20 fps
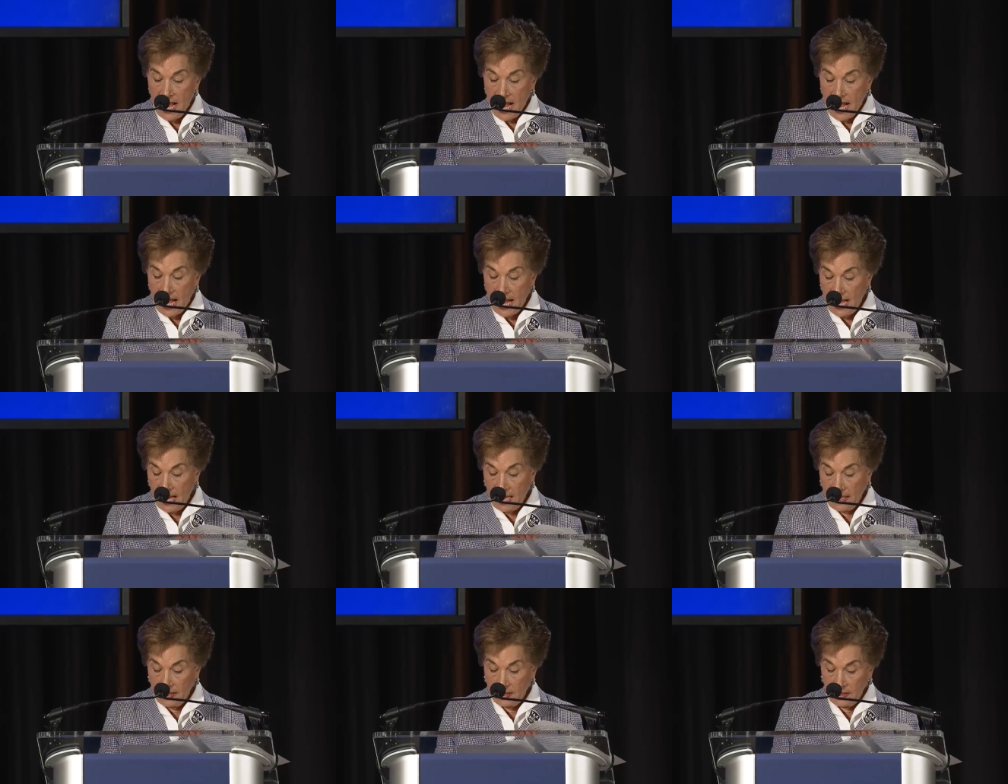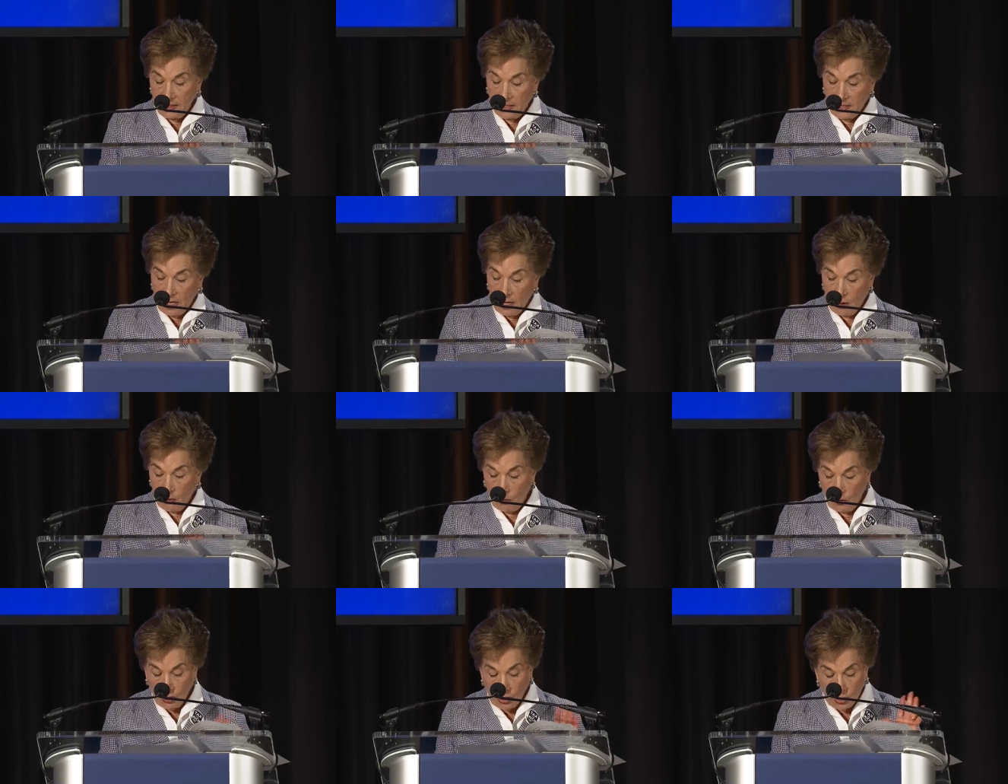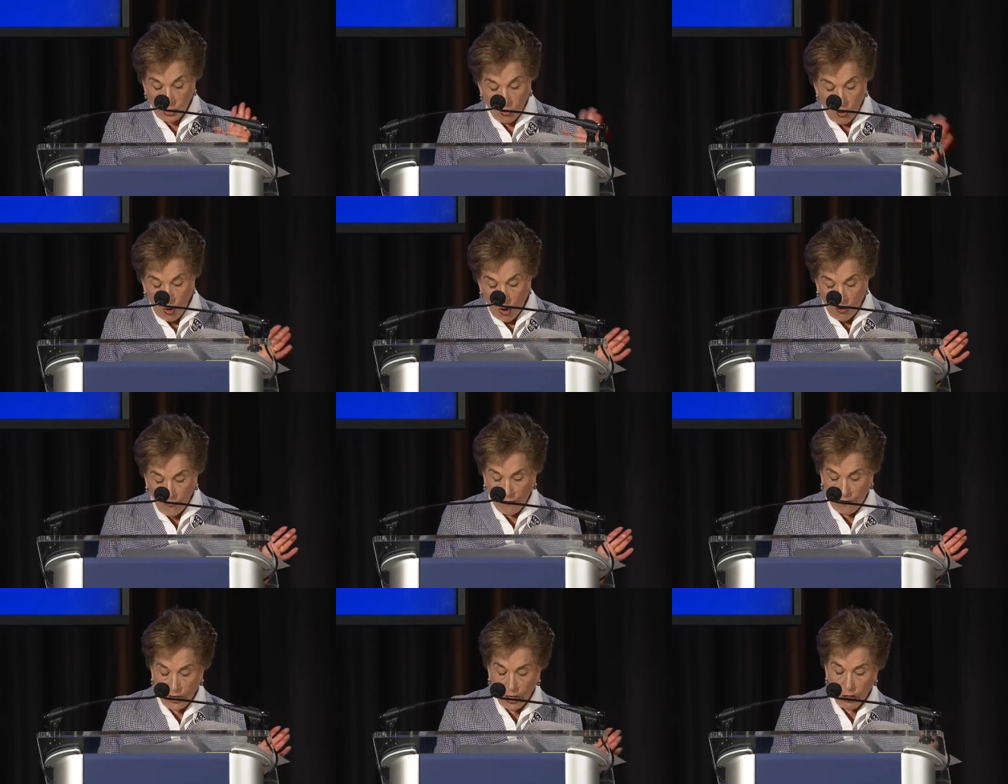and uh, restore
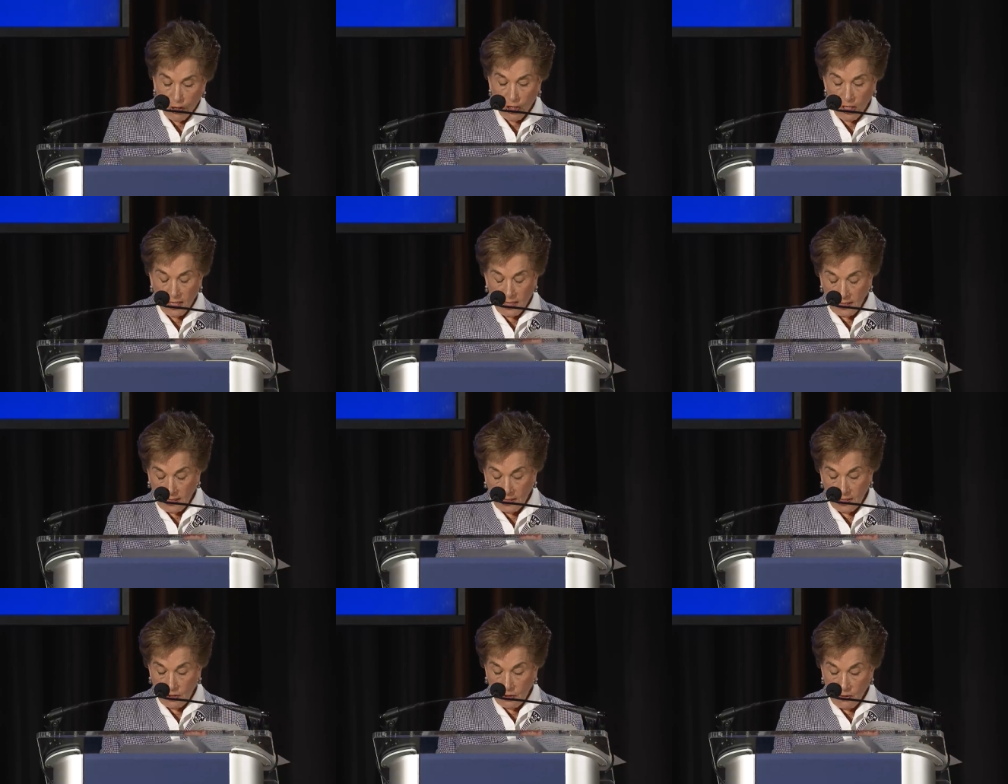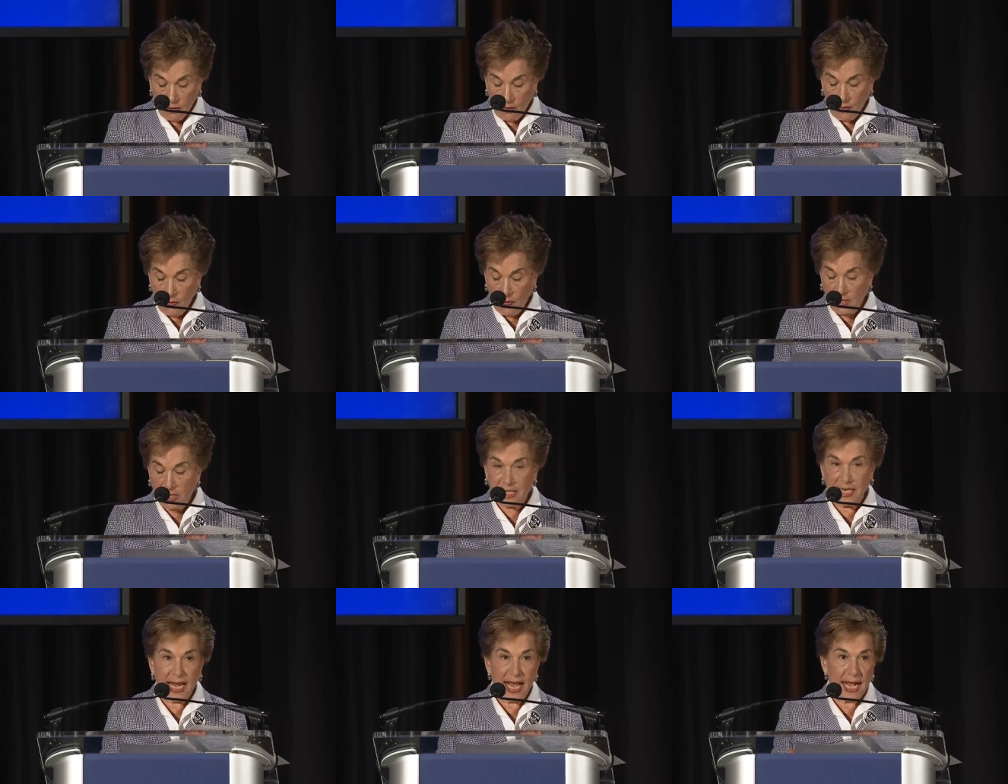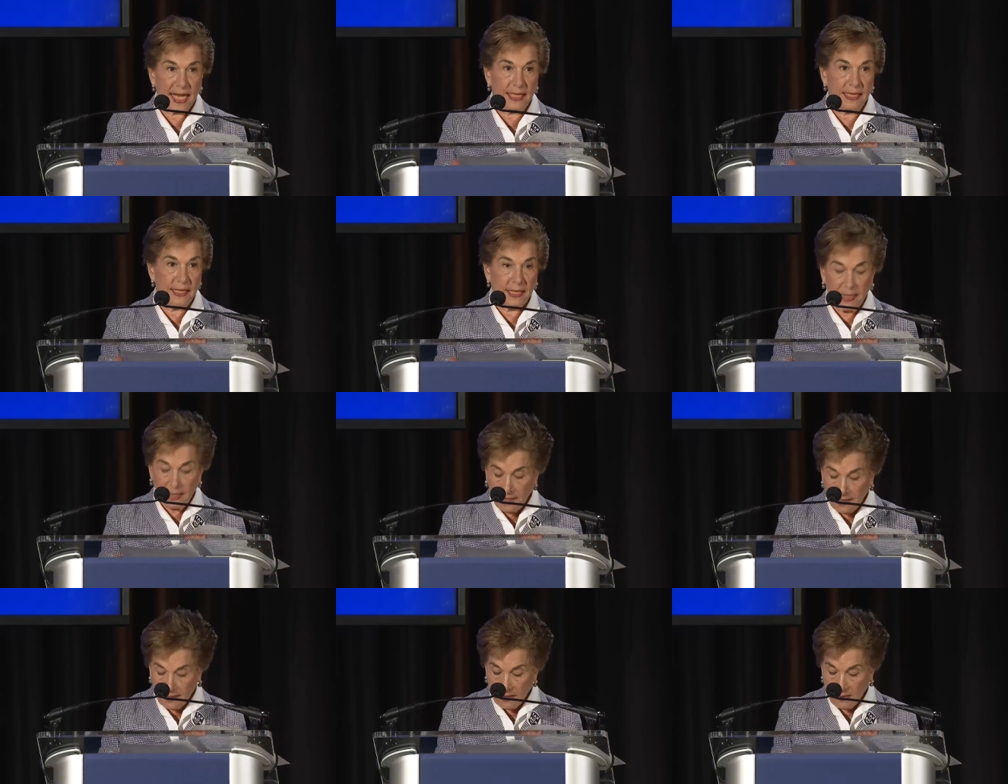fairness to the tax
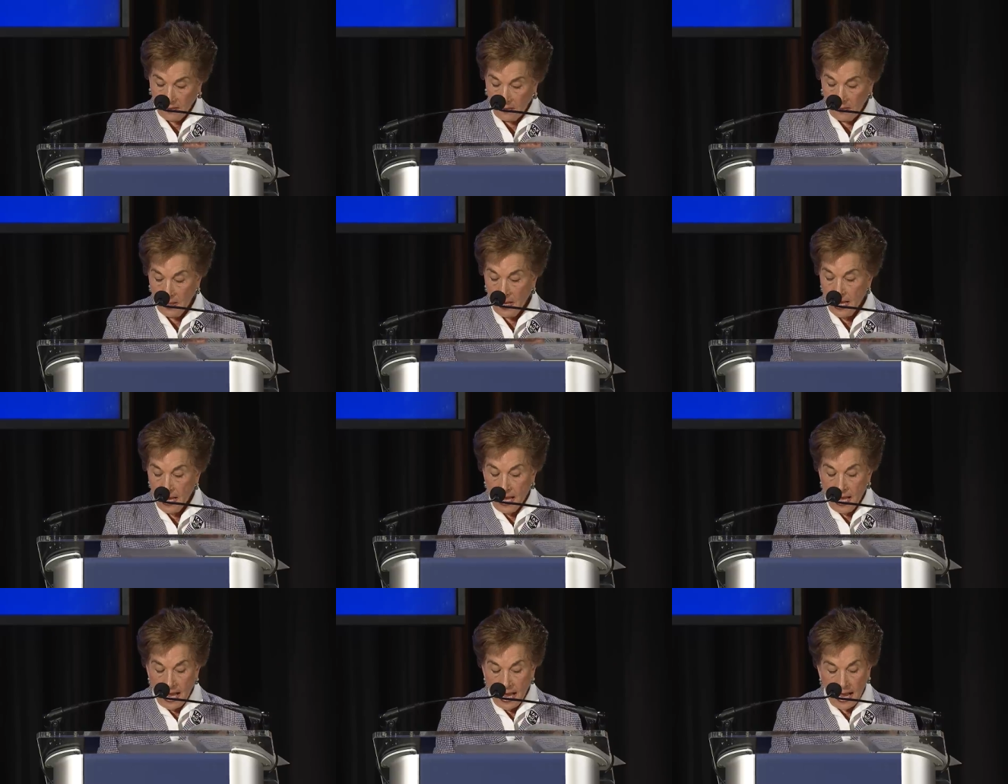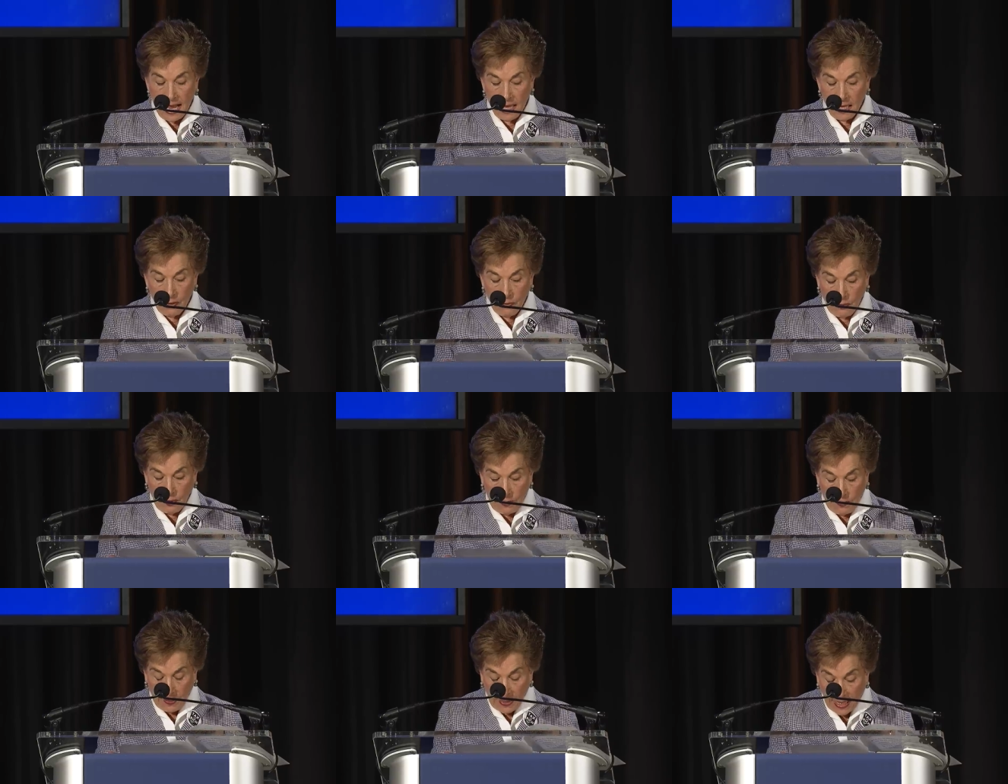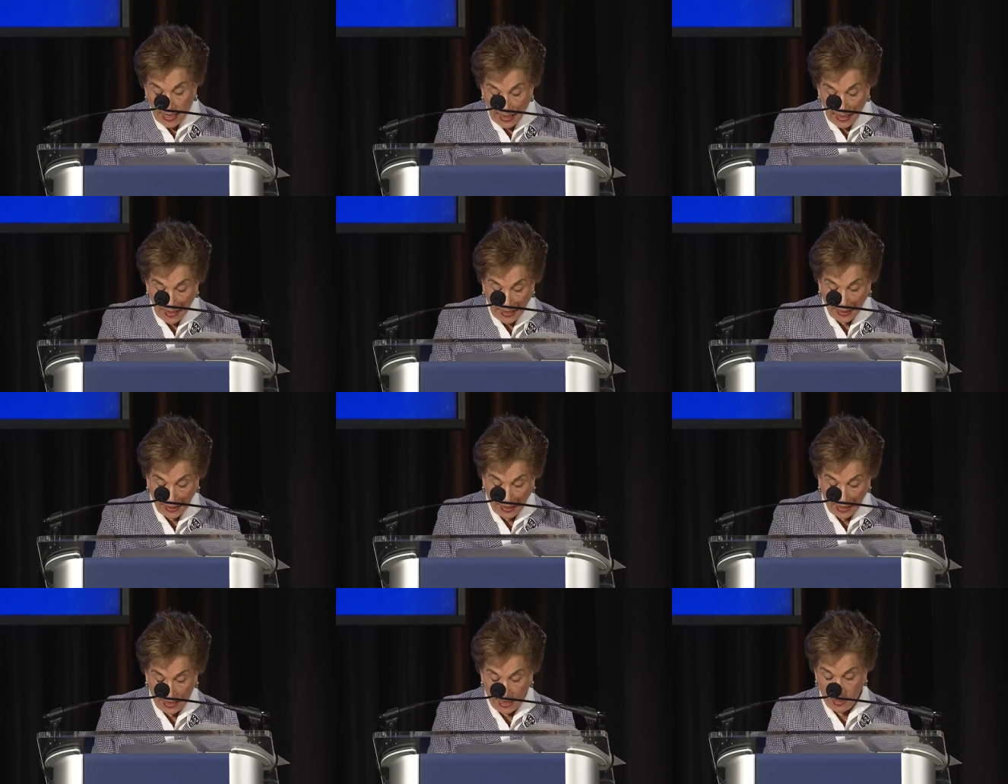system and
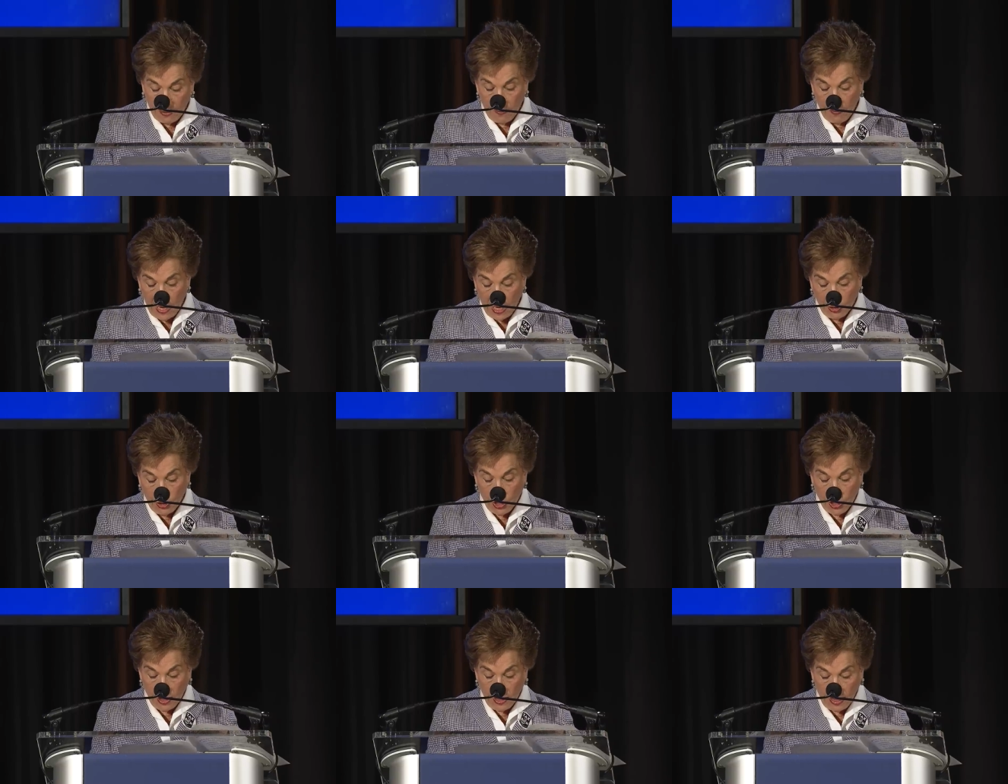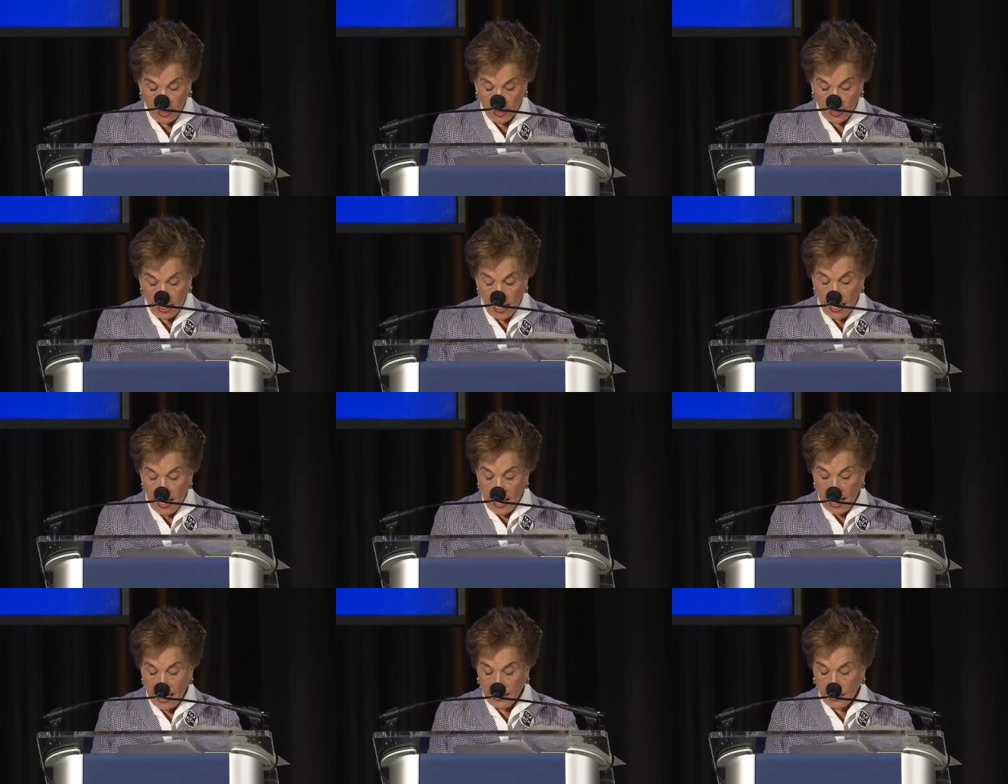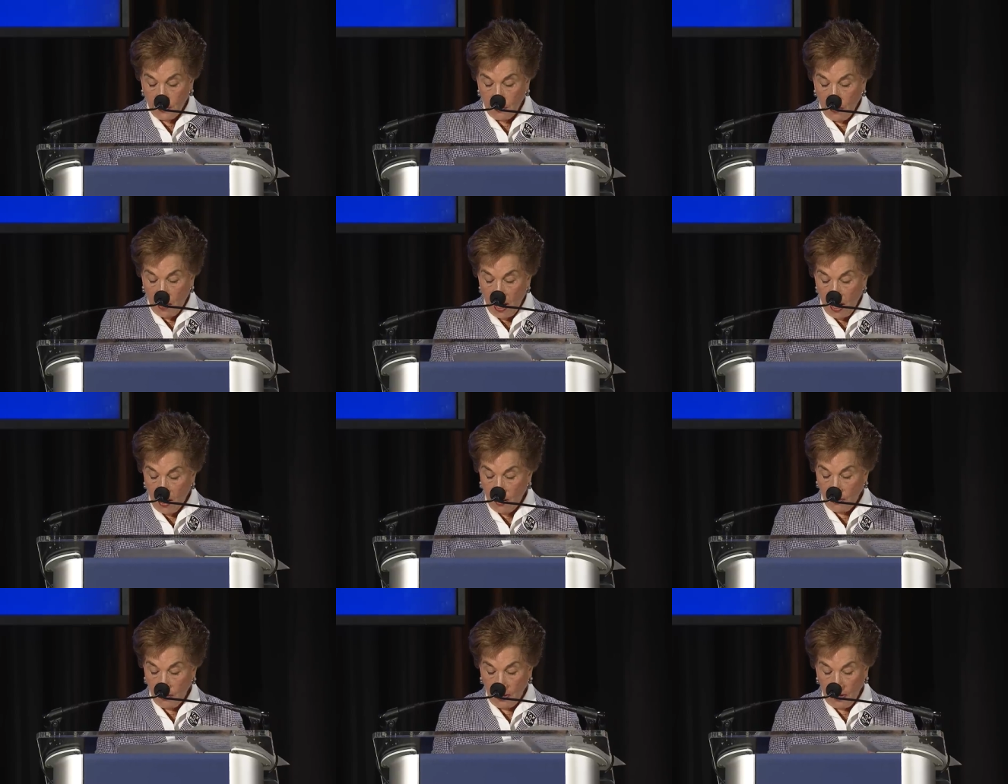repeatedly mentioned it as a
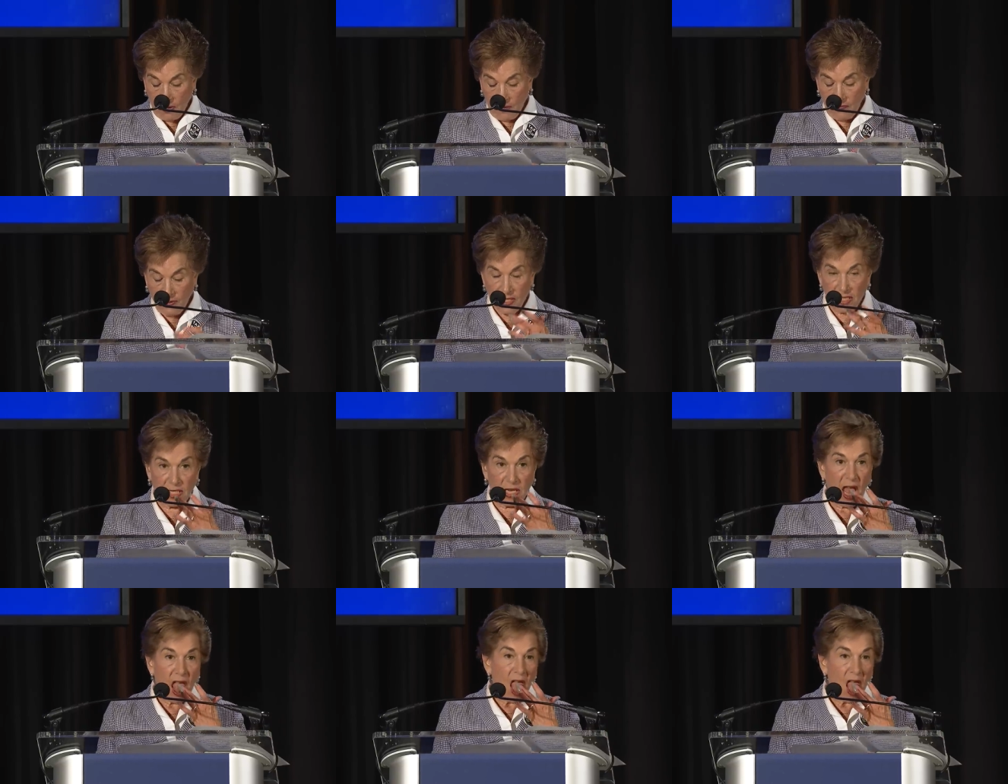part of his